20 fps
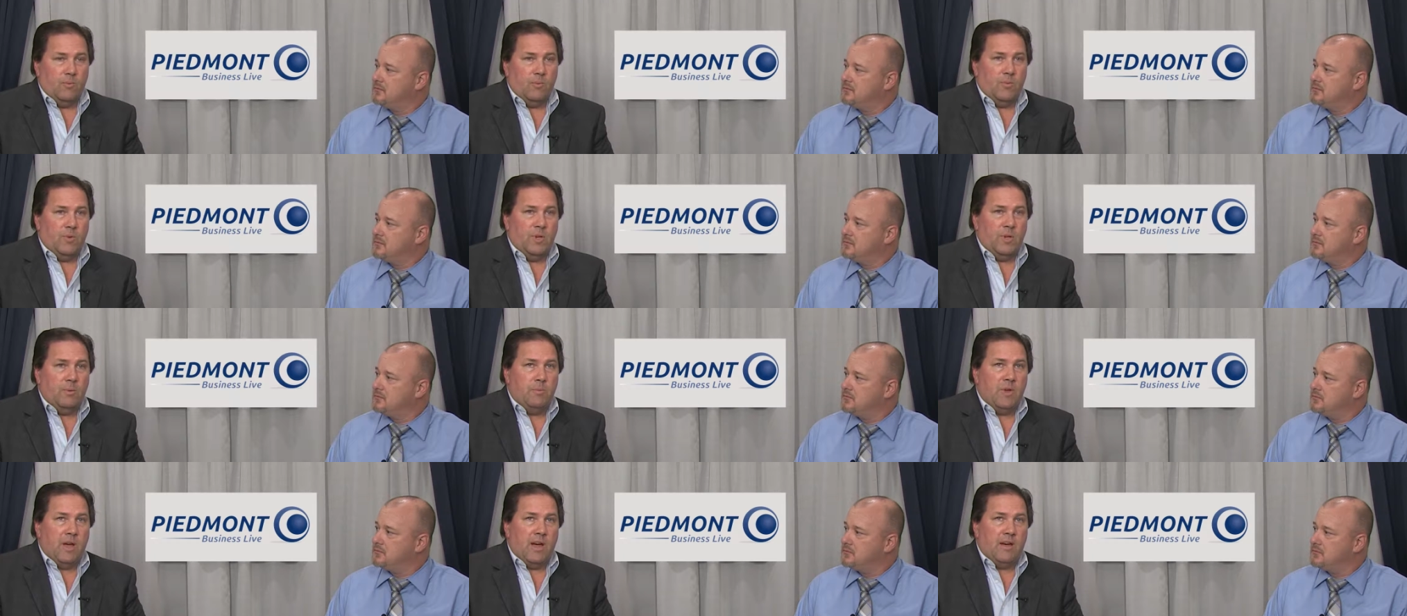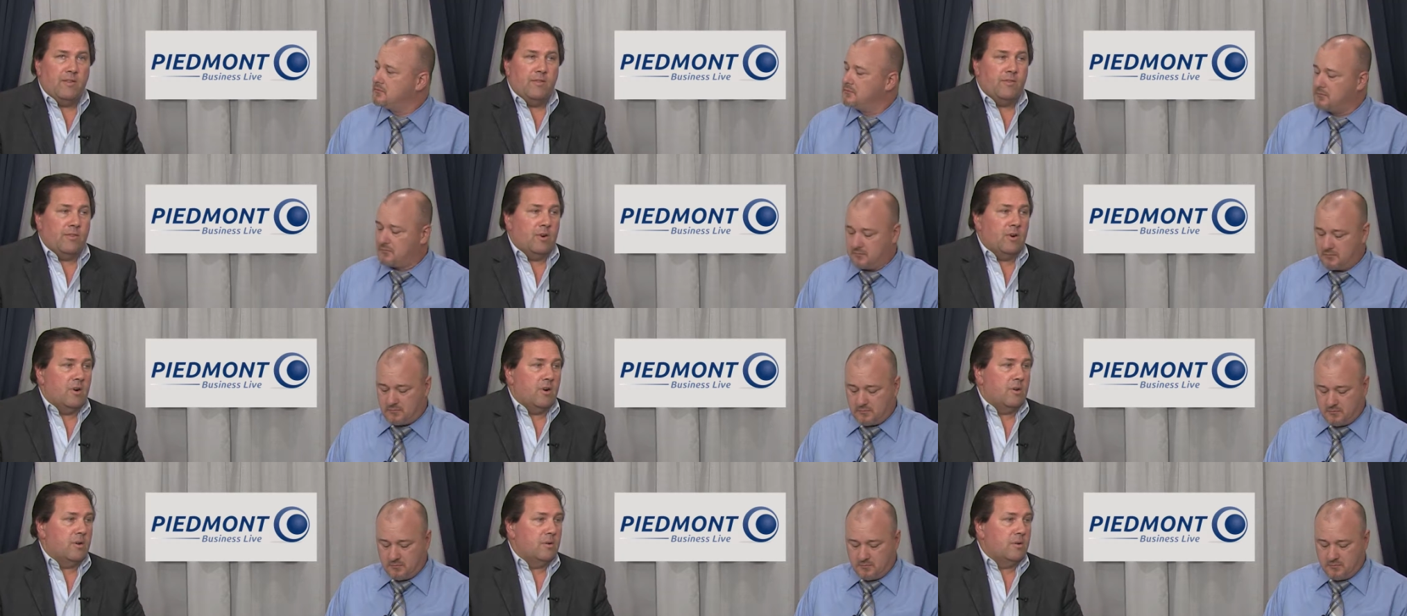Speaker 1: We have
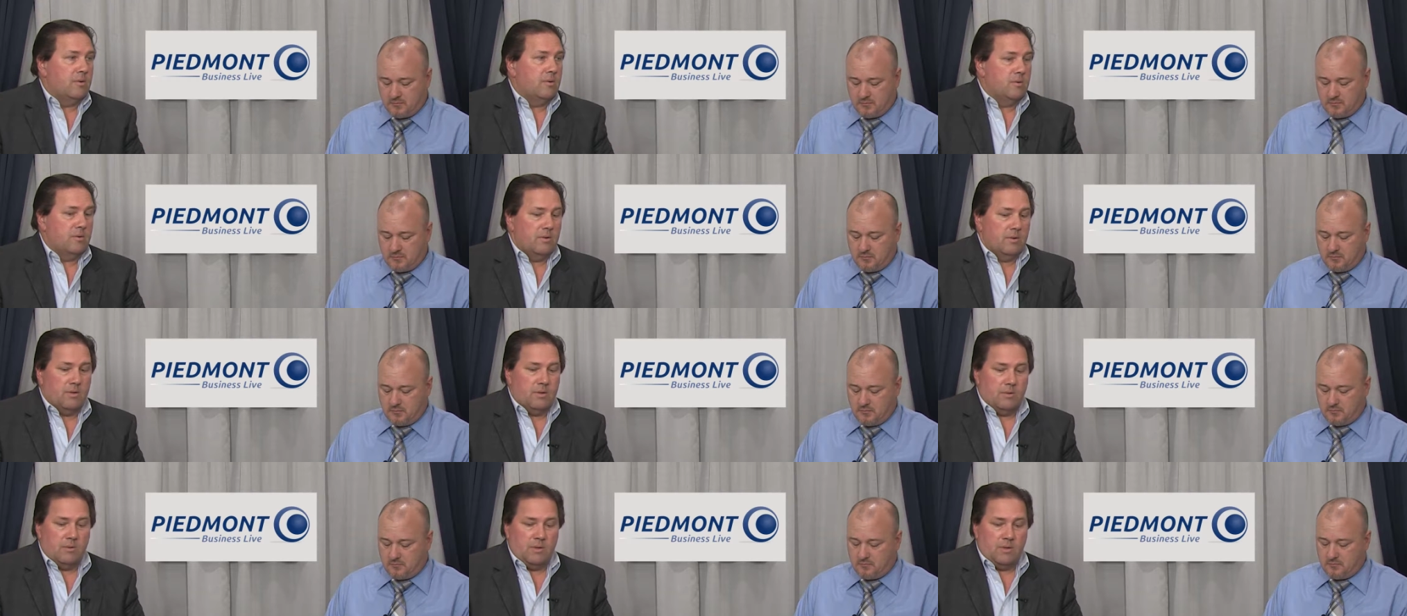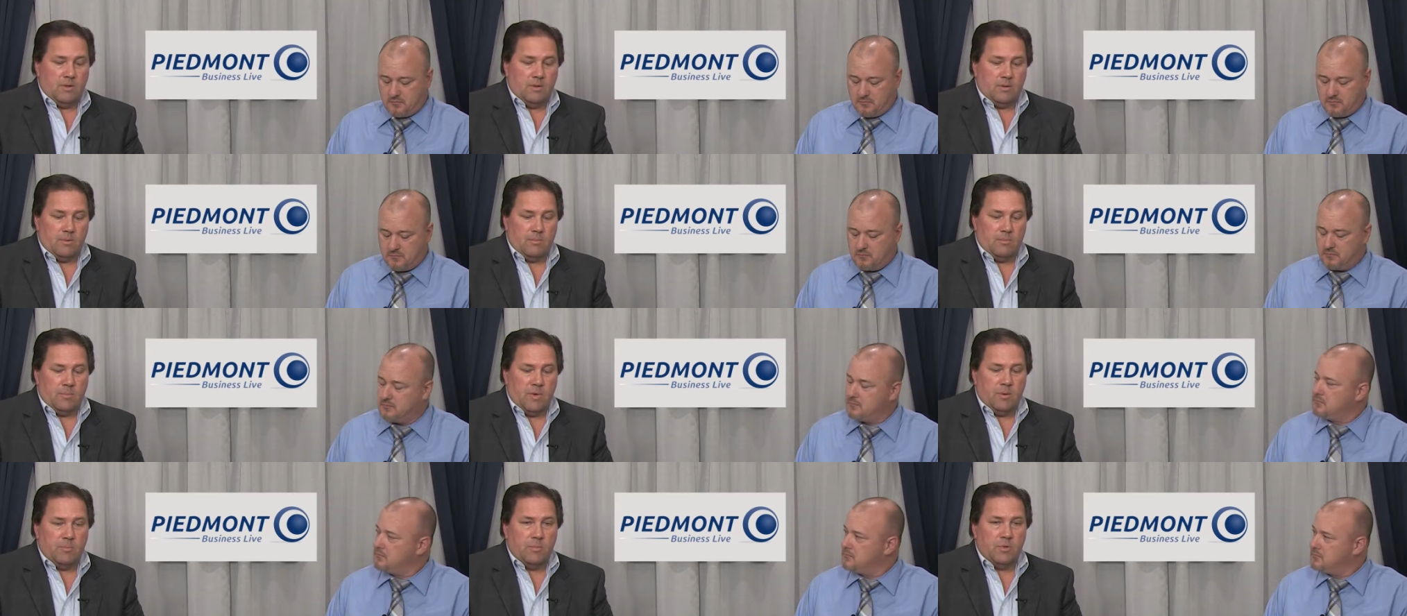our uh,
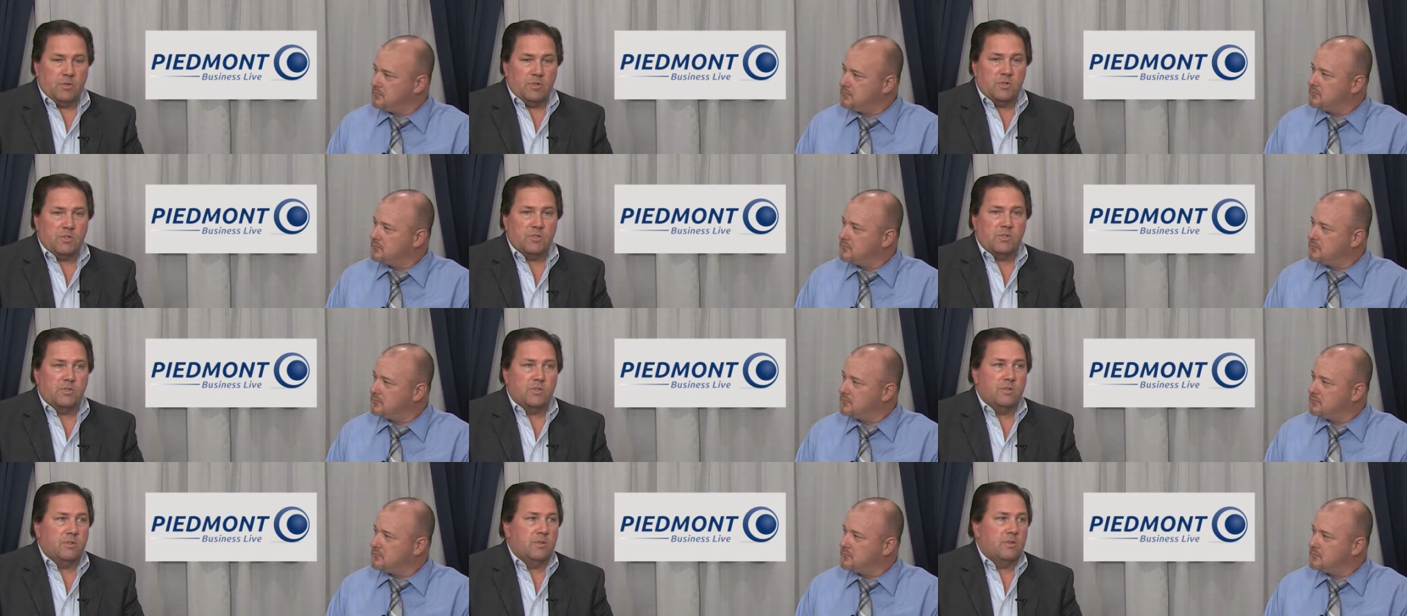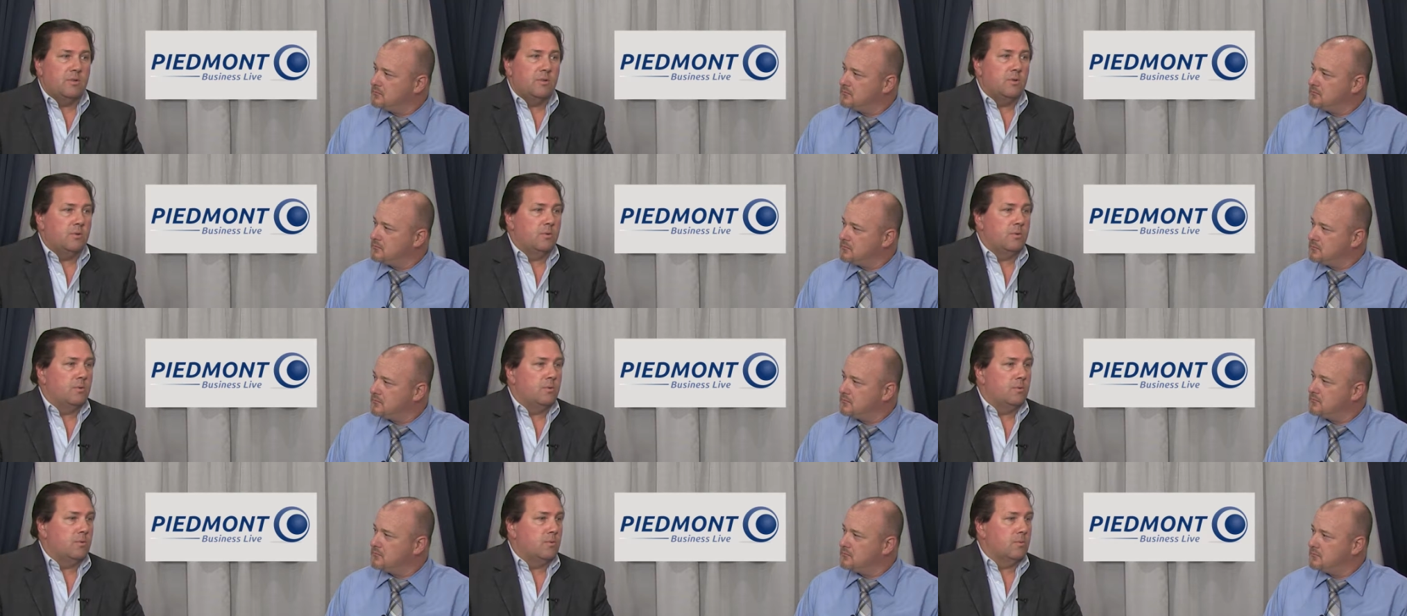members
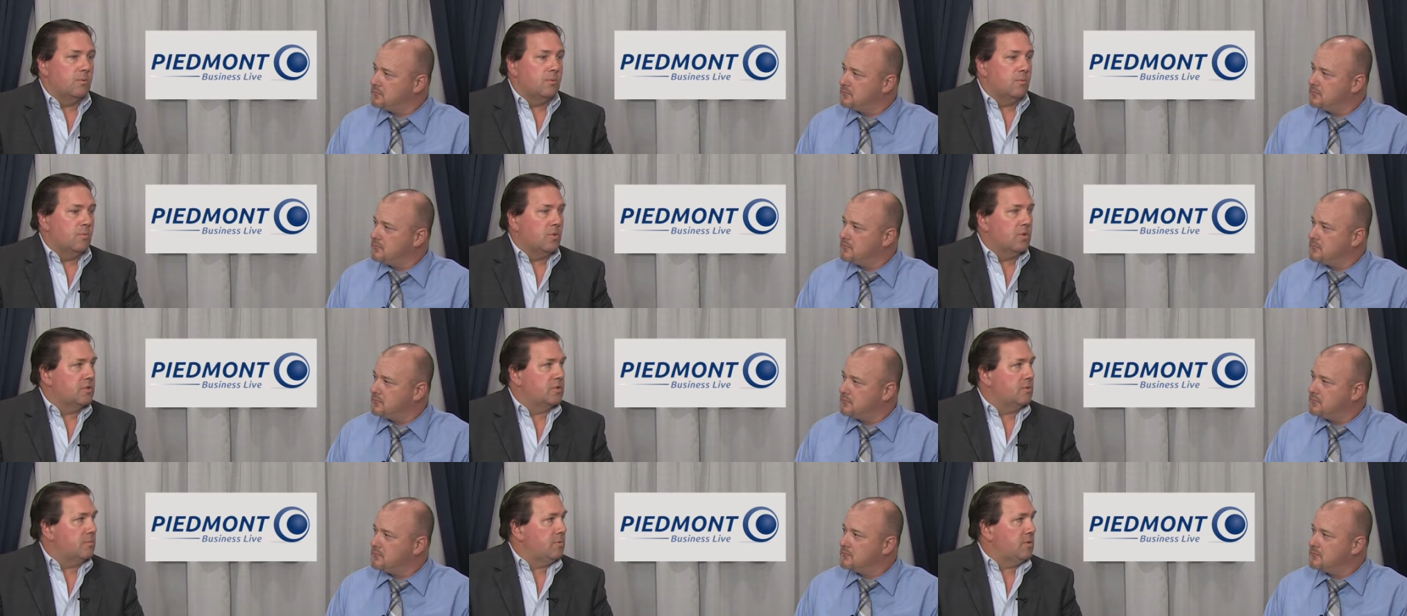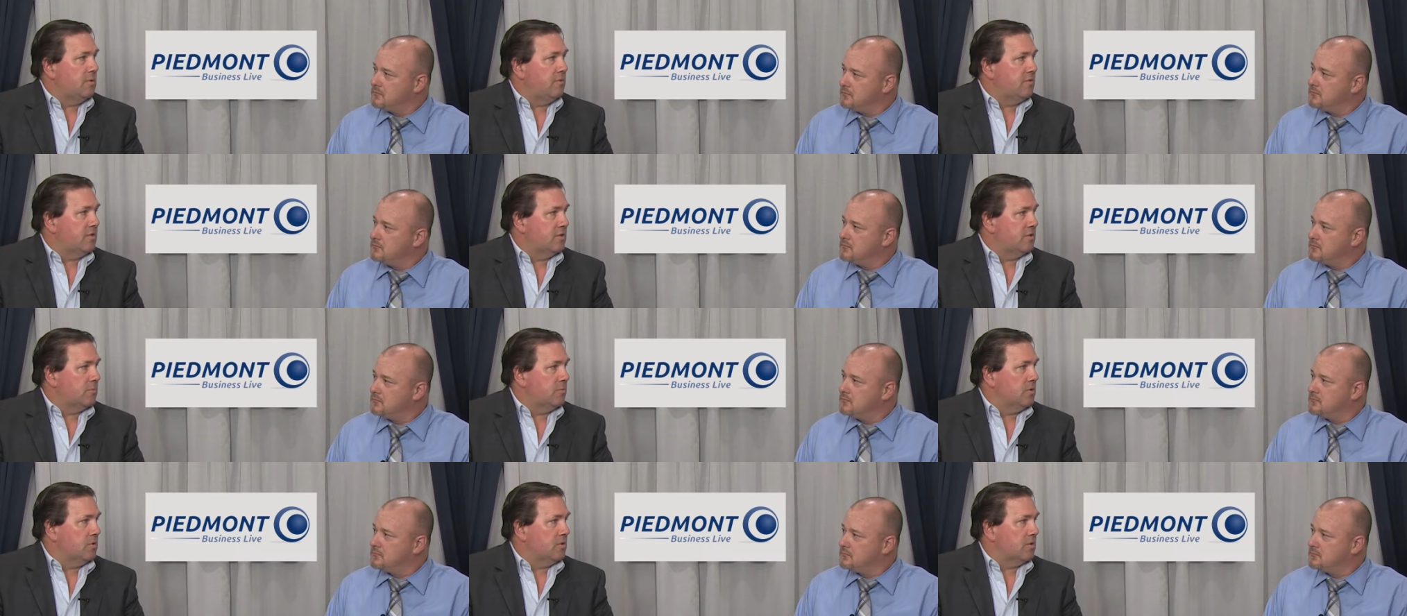who want to be
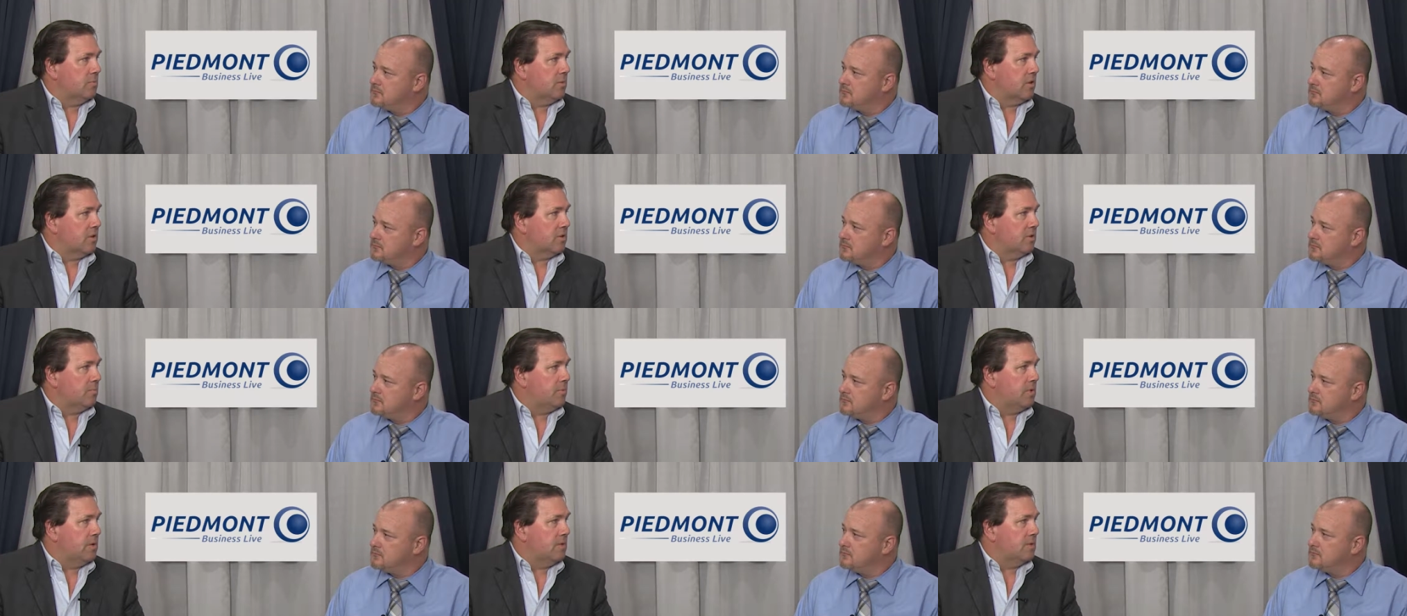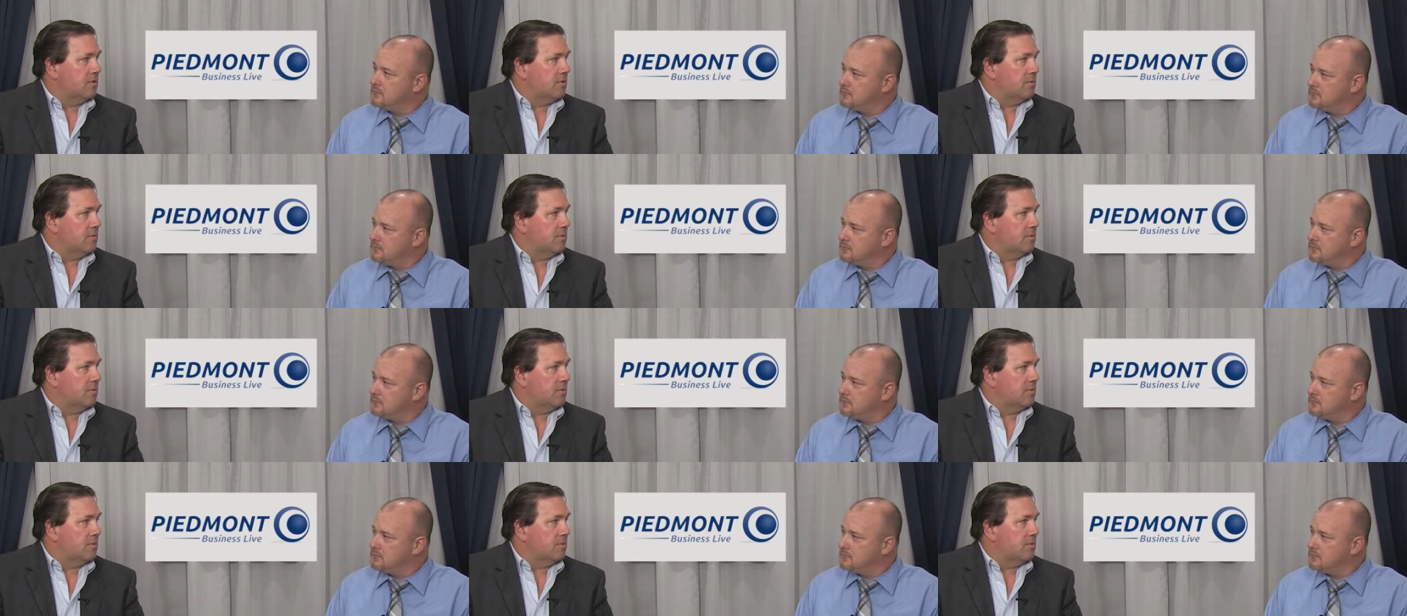visible in the marketplace,